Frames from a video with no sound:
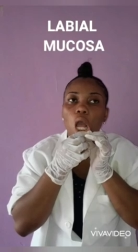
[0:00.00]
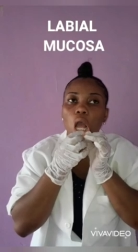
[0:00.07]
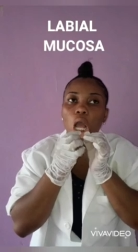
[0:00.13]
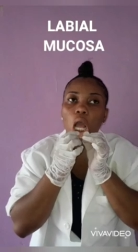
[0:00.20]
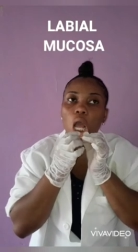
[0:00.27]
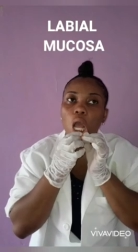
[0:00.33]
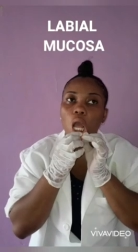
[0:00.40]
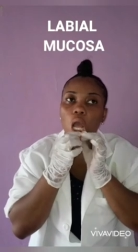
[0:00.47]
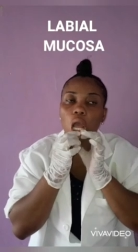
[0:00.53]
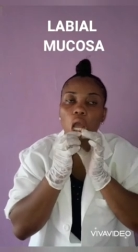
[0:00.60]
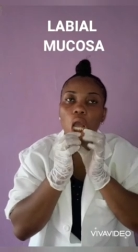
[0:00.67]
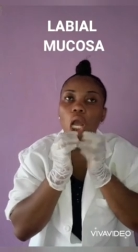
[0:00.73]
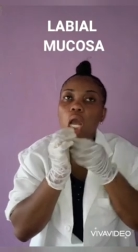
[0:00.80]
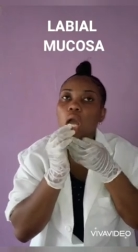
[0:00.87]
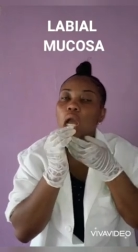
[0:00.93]
They were
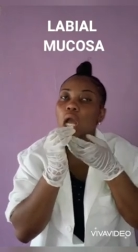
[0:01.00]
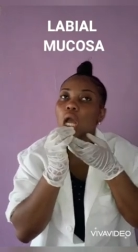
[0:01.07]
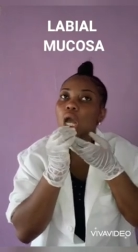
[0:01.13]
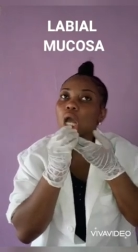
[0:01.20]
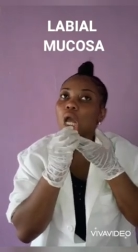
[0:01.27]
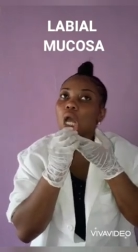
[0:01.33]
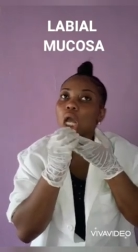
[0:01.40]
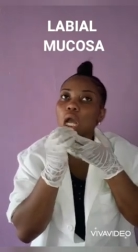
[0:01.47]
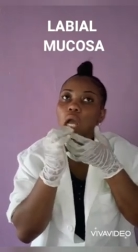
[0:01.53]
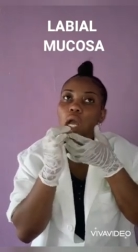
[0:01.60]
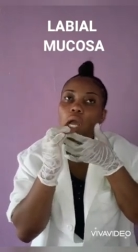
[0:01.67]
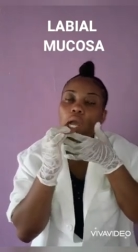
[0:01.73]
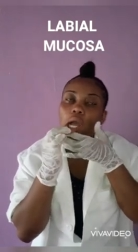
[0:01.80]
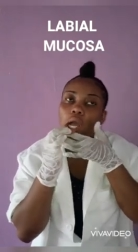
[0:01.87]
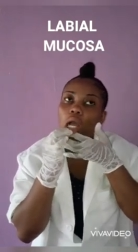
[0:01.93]
pink
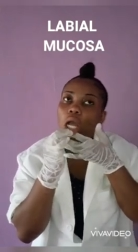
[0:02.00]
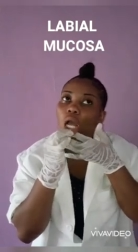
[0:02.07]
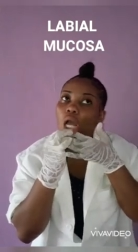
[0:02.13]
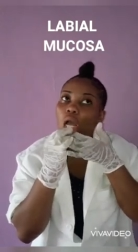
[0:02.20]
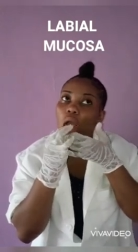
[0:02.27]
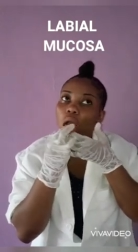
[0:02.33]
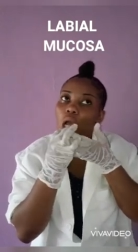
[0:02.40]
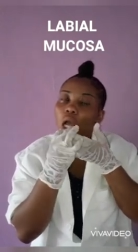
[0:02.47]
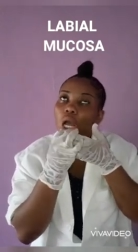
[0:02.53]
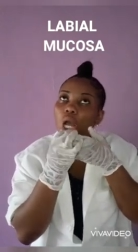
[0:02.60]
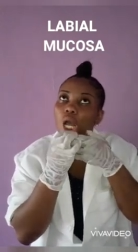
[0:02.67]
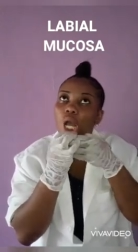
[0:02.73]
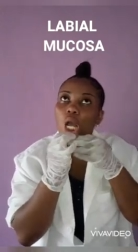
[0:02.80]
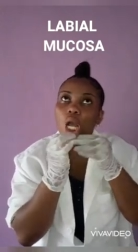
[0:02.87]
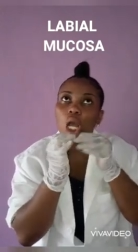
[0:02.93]
and smooth.